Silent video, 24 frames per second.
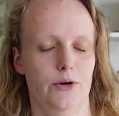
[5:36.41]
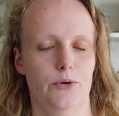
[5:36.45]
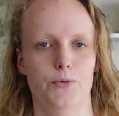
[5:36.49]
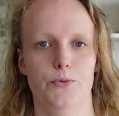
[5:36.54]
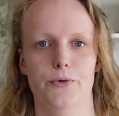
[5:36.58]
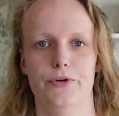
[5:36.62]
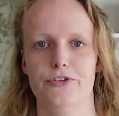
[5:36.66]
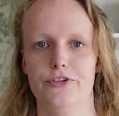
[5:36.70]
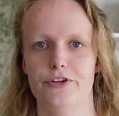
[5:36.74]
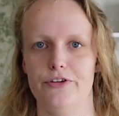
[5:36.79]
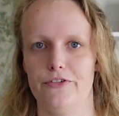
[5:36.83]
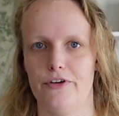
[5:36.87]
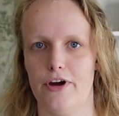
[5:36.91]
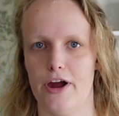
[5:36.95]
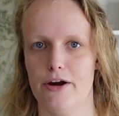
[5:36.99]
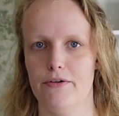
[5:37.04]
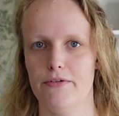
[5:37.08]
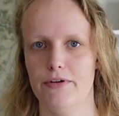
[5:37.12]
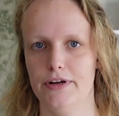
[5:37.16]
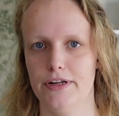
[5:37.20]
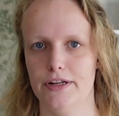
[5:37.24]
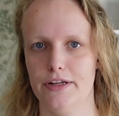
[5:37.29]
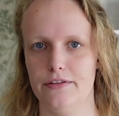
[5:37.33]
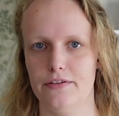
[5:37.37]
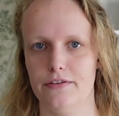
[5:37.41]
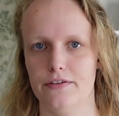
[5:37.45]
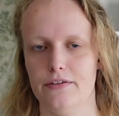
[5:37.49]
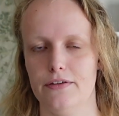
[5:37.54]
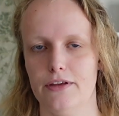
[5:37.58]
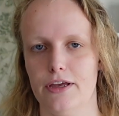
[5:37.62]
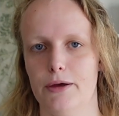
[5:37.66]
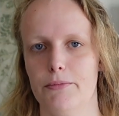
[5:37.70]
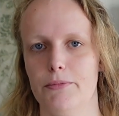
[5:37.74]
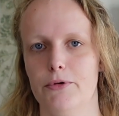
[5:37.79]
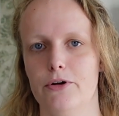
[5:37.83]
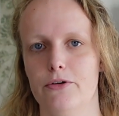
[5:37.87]
Once I've ironed it,
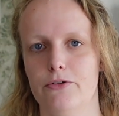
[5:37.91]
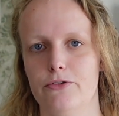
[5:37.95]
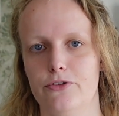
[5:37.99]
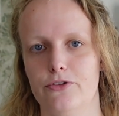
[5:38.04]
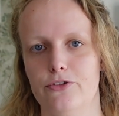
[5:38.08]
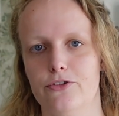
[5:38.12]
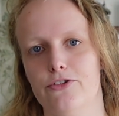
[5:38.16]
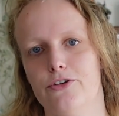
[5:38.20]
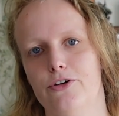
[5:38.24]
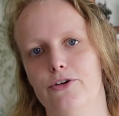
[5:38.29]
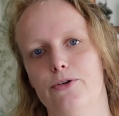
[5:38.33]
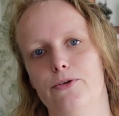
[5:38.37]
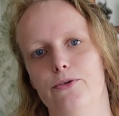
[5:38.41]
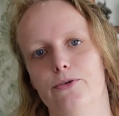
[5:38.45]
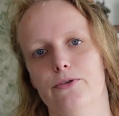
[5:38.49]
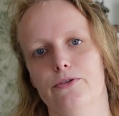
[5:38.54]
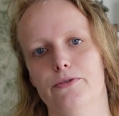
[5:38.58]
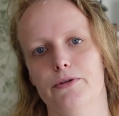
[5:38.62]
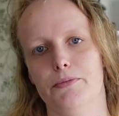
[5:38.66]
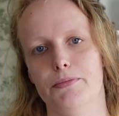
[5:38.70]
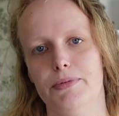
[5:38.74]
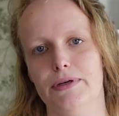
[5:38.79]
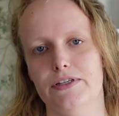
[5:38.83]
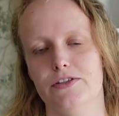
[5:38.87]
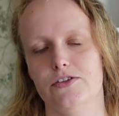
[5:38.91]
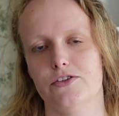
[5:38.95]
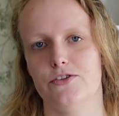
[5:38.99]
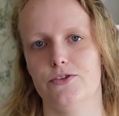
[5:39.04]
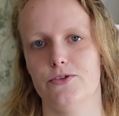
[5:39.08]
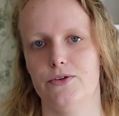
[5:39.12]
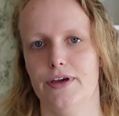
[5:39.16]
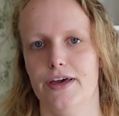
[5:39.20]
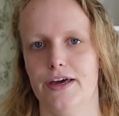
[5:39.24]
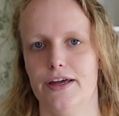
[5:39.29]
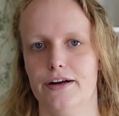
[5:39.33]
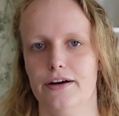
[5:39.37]
I'm going to sew the pieces
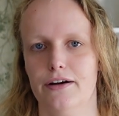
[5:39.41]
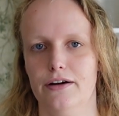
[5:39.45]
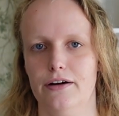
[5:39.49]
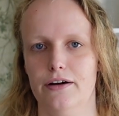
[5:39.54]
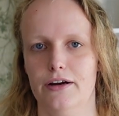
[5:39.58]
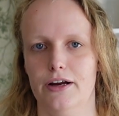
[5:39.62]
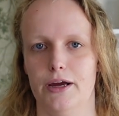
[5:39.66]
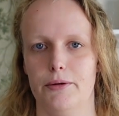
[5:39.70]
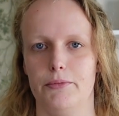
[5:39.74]
together.